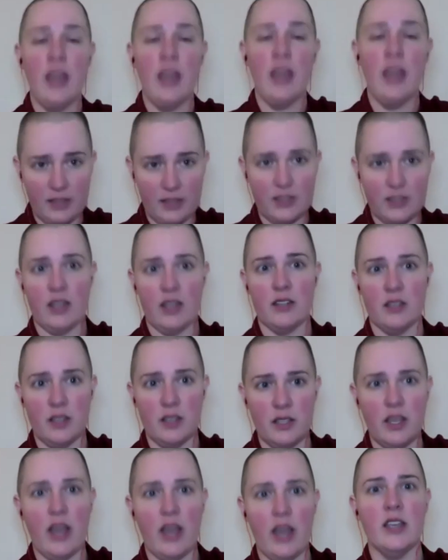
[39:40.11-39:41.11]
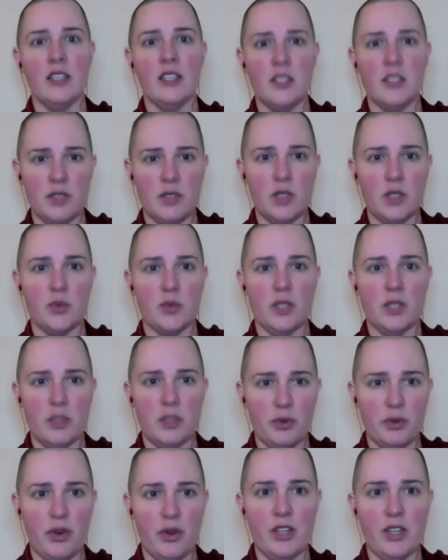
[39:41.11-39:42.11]
exactly. Yeah, individual
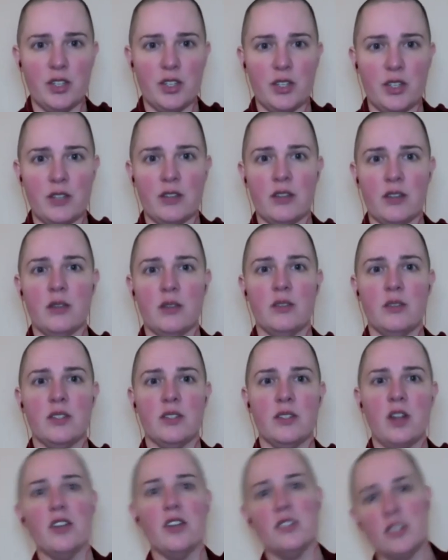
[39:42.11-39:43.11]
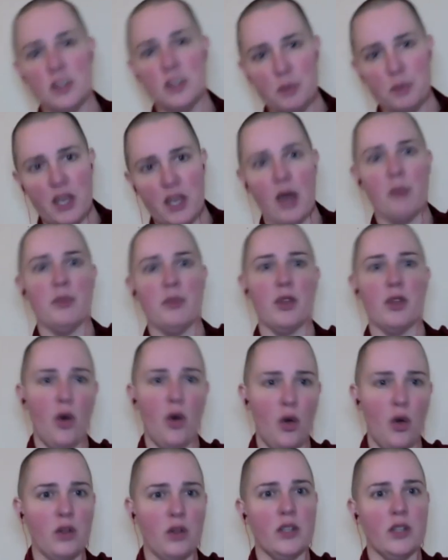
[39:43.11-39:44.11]
liberation starts to become the
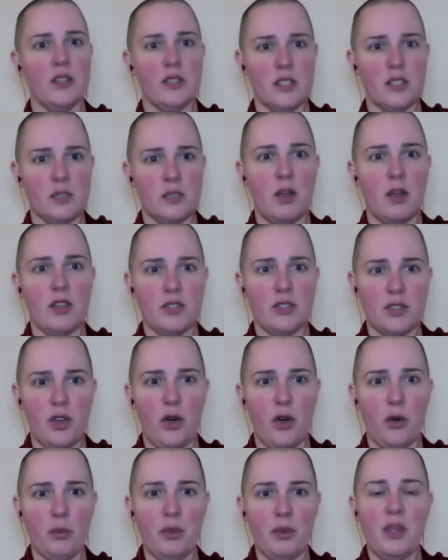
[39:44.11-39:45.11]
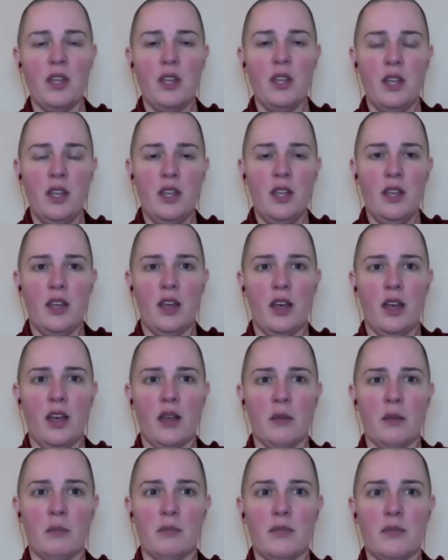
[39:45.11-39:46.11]
goal in the small scope.
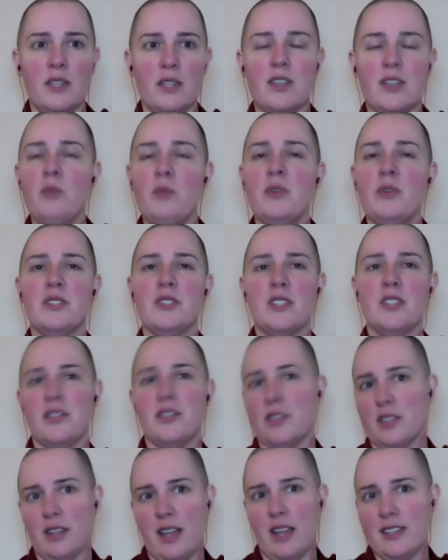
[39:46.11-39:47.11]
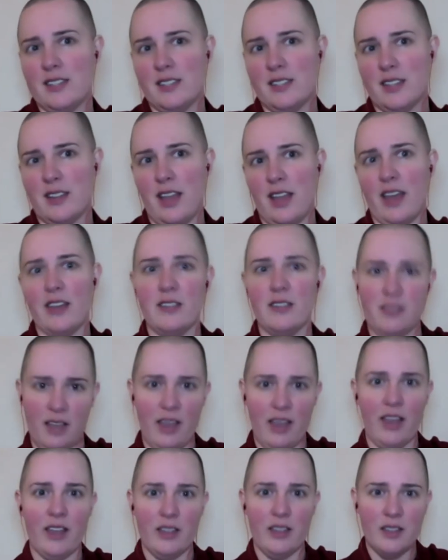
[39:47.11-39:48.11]
Um, it's almost even less than that.
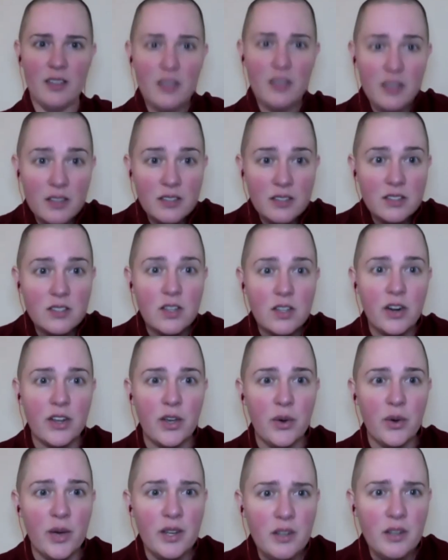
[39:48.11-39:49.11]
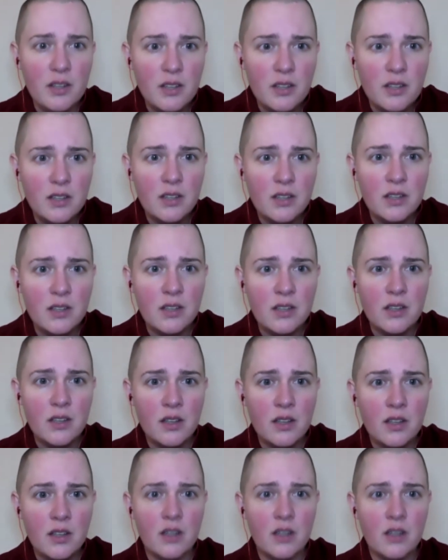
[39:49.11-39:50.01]
Yeah. Sorry, go on. You